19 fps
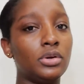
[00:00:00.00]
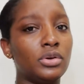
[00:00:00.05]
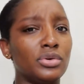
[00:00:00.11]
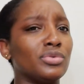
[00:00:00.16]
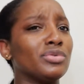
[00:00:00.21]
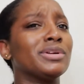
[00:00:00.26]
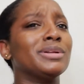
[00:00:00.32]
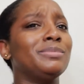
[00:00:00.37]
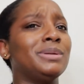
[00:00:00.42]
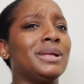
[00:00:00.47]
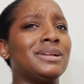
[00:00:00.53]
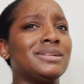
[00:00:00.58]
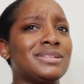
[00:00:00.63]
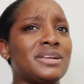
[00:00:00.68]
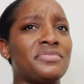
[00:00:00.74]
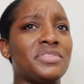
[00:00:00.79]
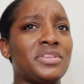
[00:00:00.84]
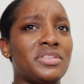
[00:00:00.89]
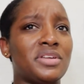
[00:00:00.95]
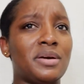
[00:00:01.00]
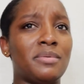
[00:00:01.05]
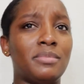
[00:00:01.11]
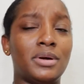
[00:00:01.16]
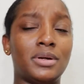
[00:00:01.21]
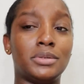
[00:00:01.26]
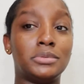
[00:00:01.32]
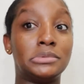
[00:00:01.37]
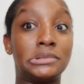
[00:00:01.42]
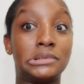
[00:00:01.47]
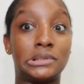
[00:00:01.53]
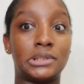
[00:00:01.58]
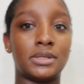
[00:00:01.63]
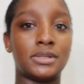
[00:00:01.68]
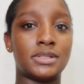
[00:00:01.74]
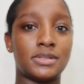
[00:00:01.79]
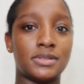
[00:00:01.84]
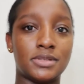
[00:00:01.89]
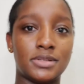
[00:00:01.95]
No real plans after that, but I
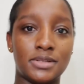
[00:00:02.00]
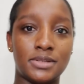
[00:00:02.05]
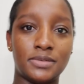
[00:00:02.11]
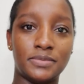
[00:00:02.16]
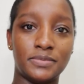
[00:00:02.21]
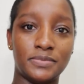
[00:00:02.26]
guess I'll see.